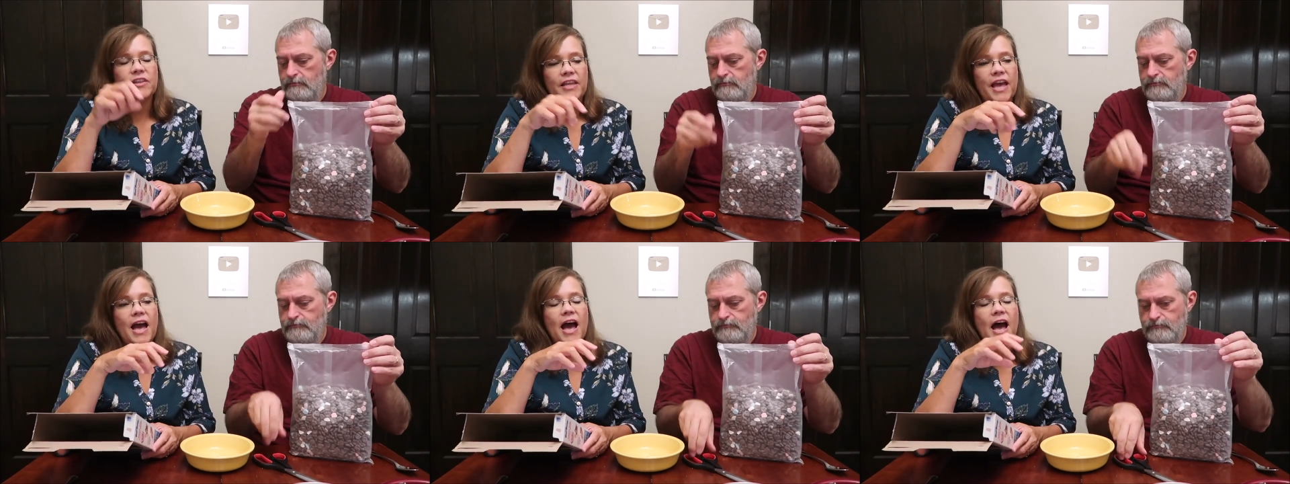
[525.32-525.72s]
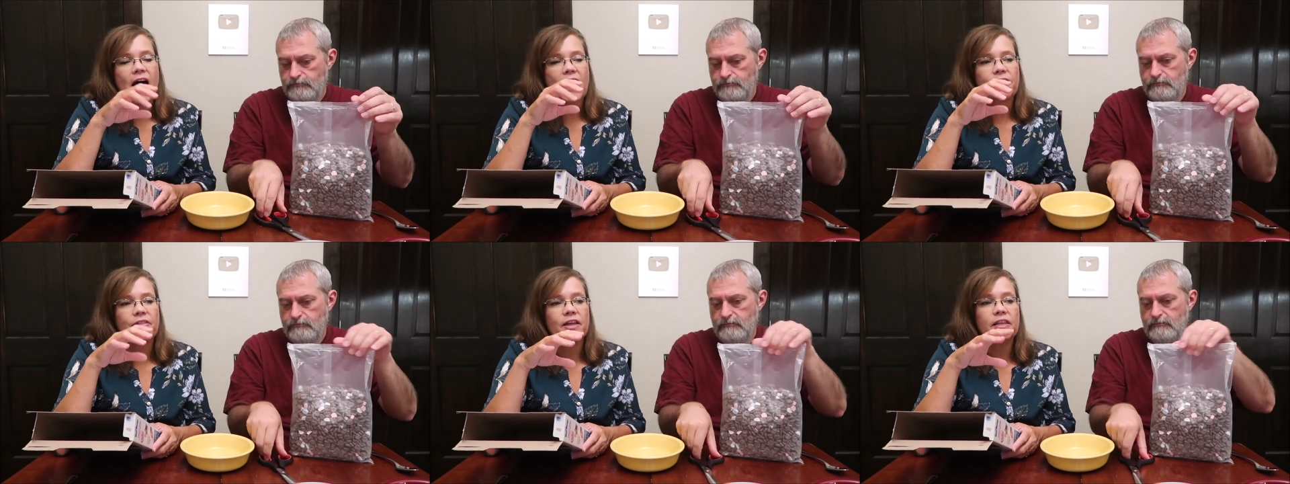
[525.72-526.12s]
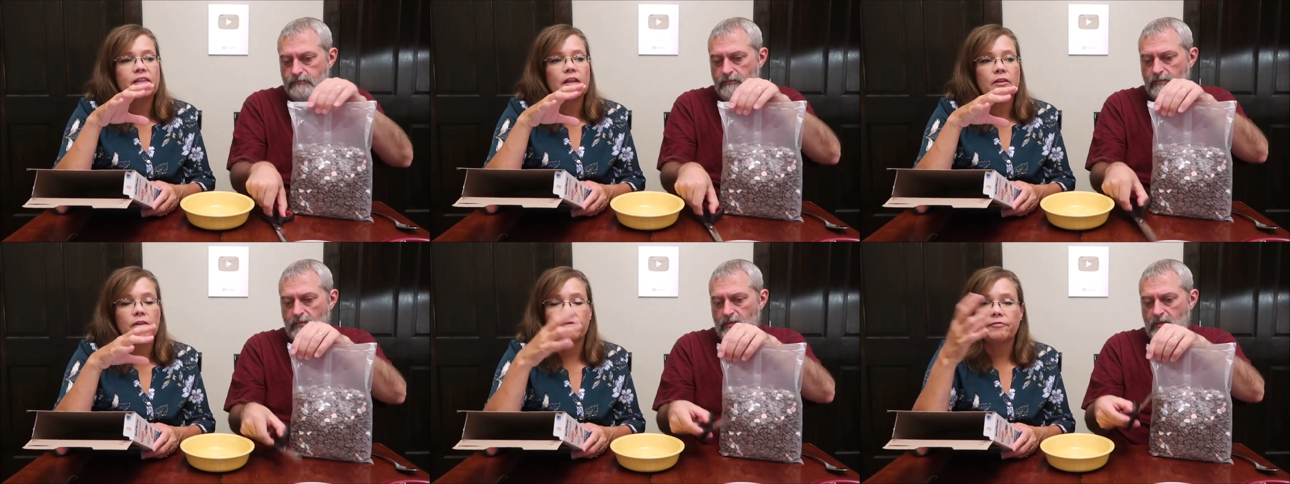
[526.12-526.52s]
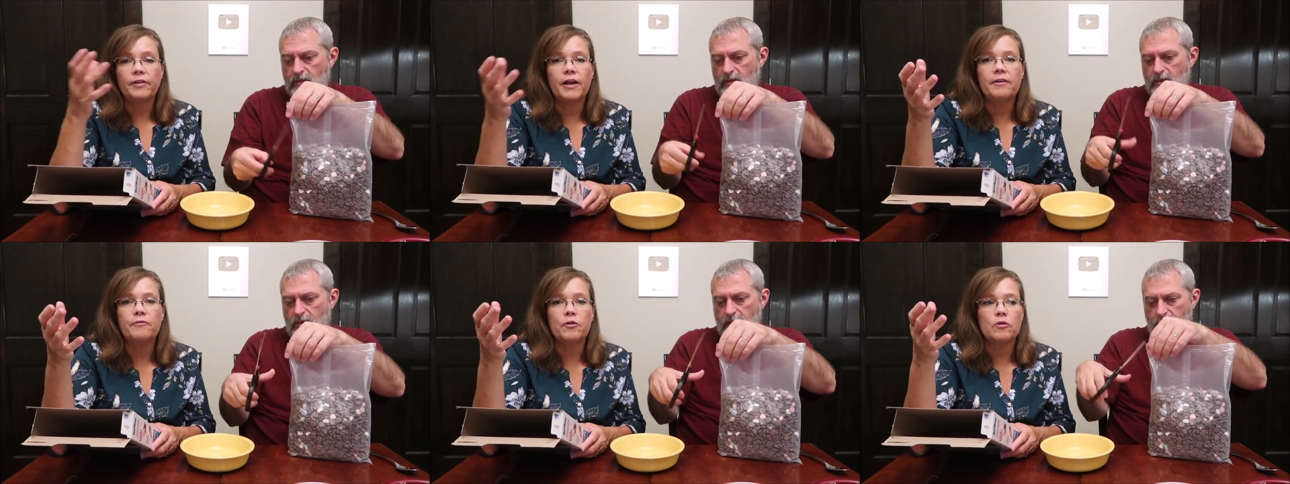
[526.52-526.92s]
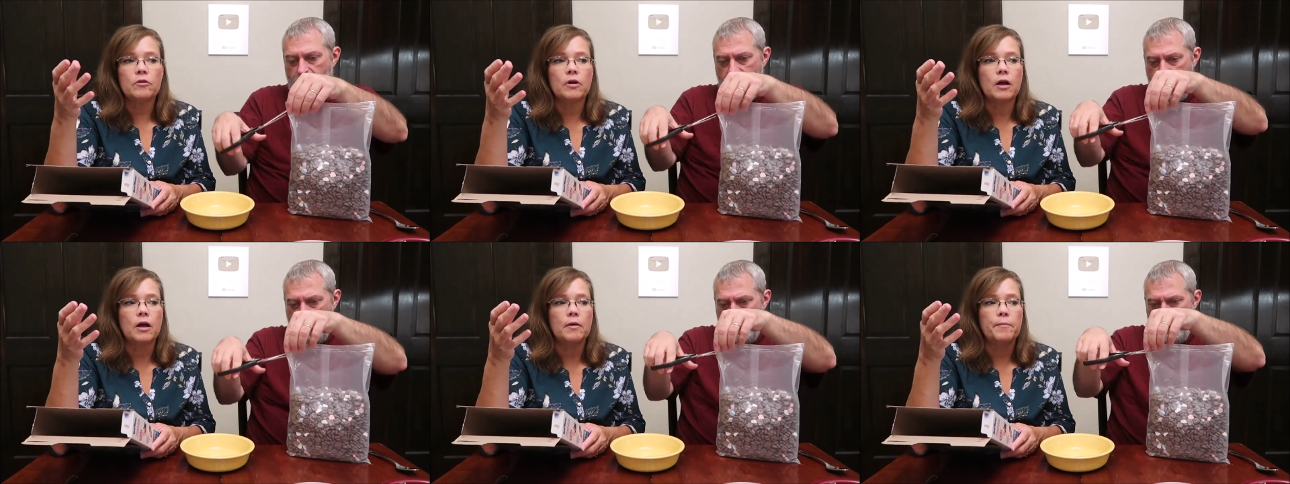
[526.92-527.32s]
Speaker 1: yeah, I think the, the
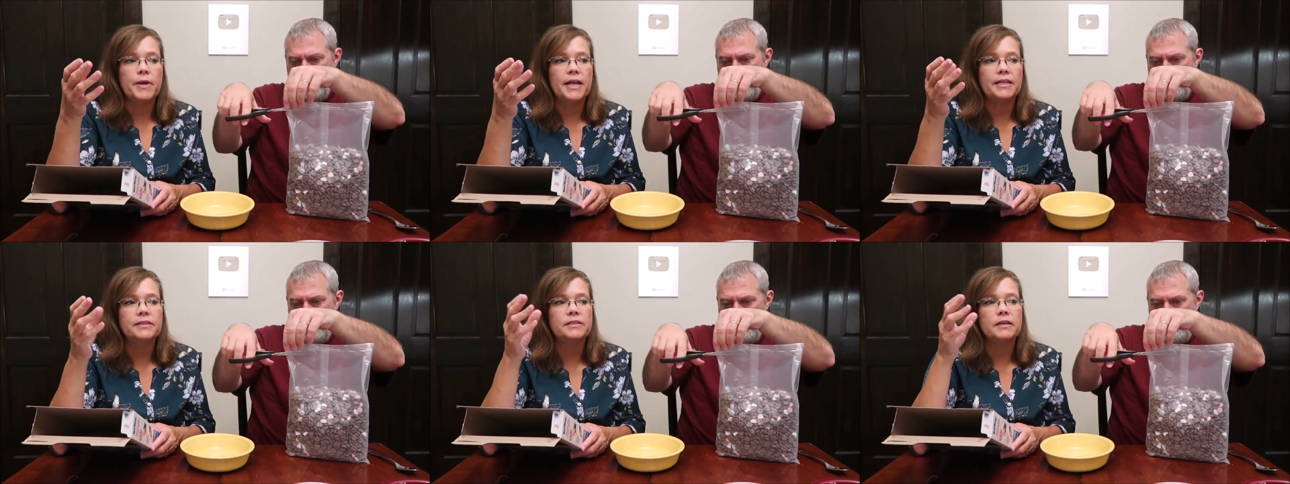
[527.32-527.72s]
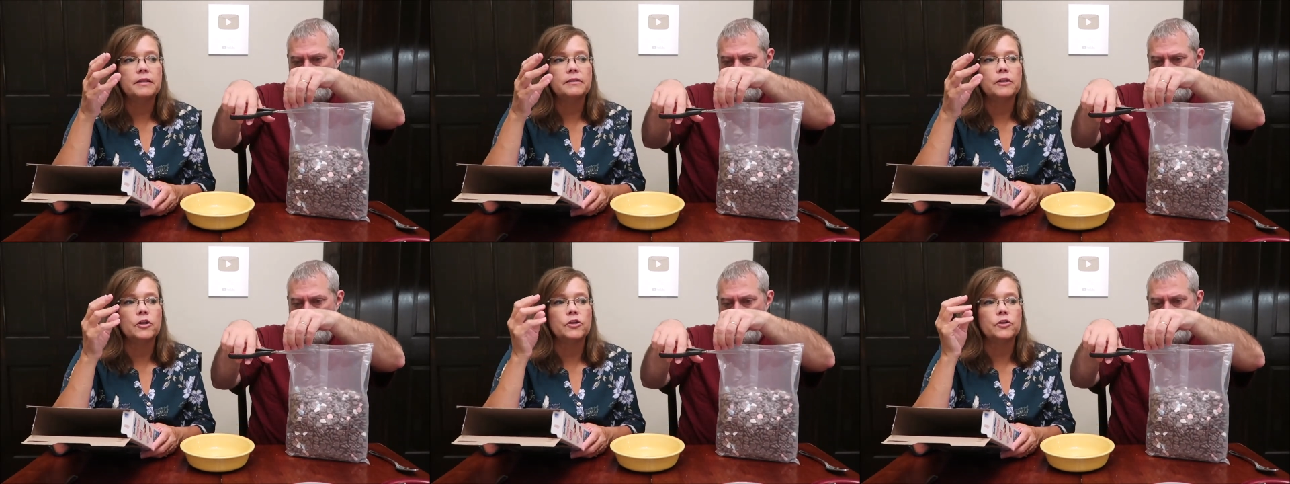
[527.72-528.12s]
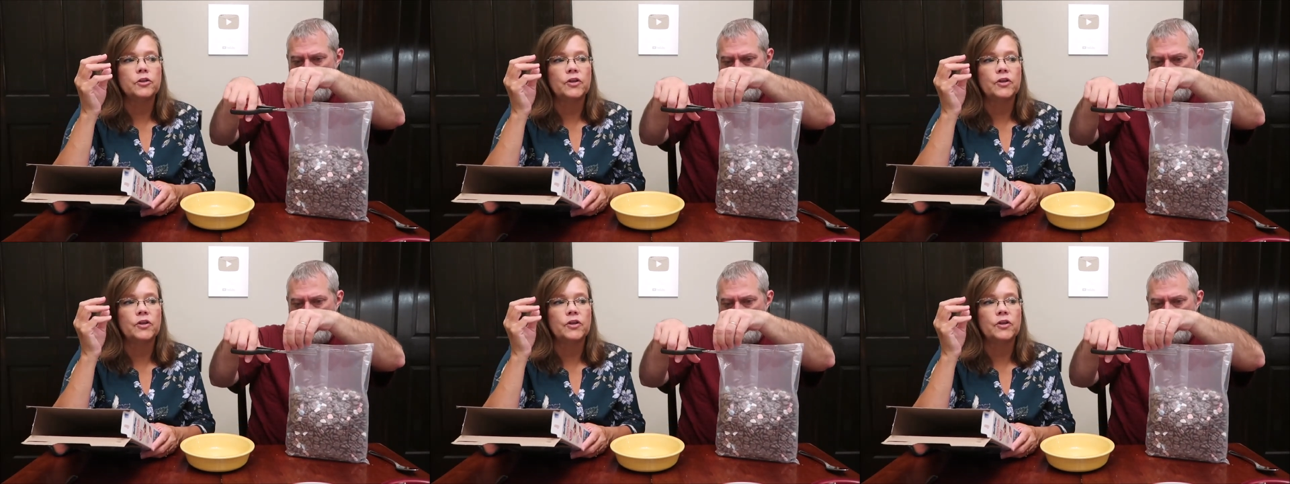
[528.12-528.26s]
flavor, um, it's the,